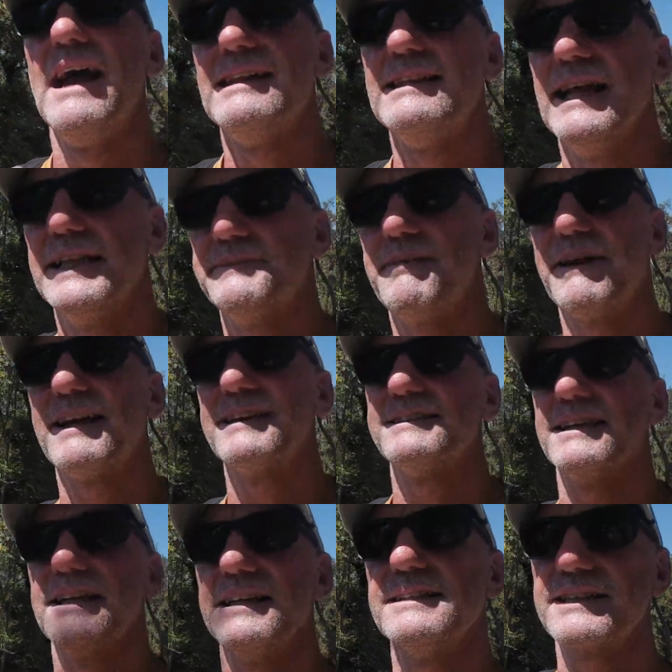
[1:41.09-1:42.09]
and that's
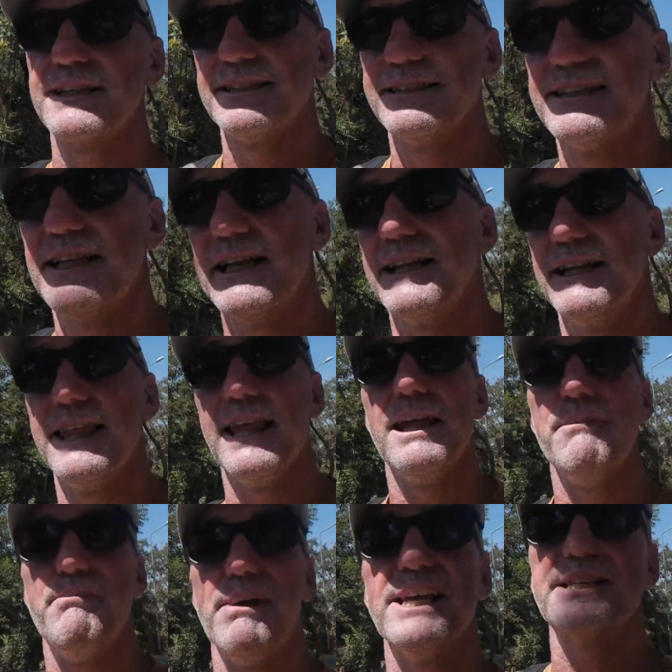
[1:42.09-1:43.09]
because it is considered
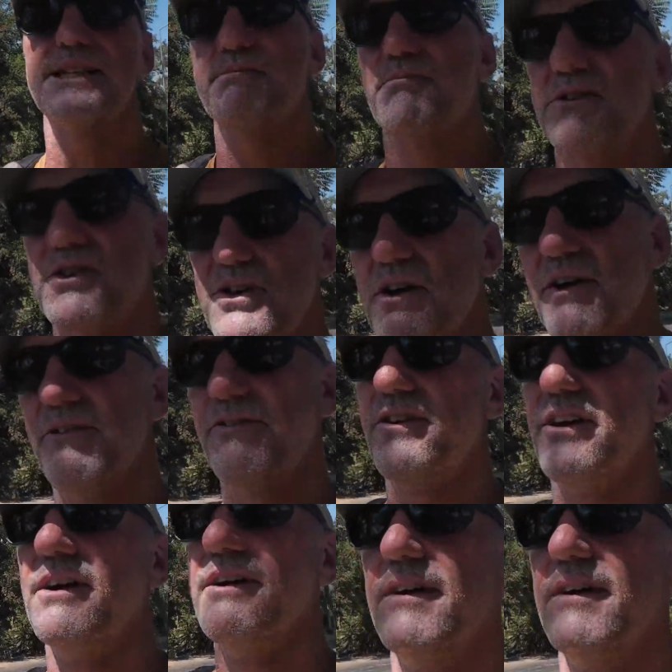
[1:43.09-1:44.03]
the best preserved